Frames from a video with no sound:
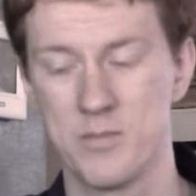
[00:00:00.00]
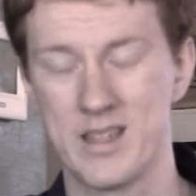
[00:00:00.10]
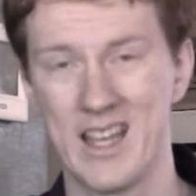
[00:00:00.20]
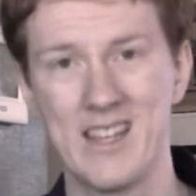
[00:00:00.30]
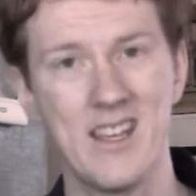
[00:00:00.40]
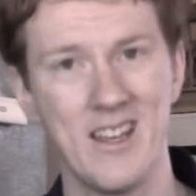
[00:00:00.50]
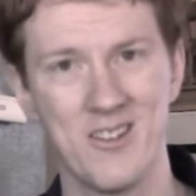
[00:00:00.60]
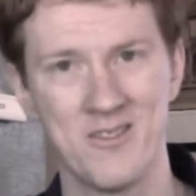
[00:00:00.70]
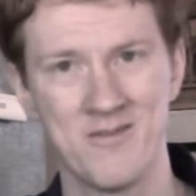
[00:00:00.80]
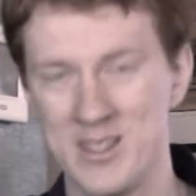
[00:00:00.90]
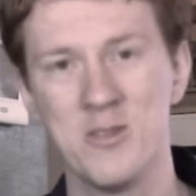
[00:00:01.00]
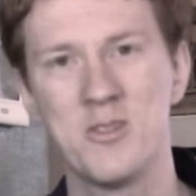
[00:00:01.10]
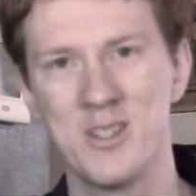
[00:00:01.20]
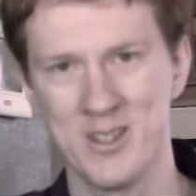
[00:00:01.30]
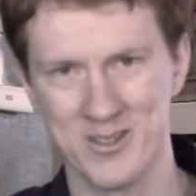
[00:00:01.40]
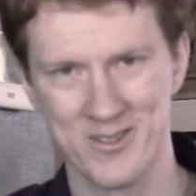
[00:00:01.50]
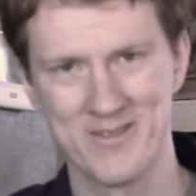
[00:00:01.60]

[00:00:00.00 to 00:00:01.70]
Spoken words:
But thank you. You too.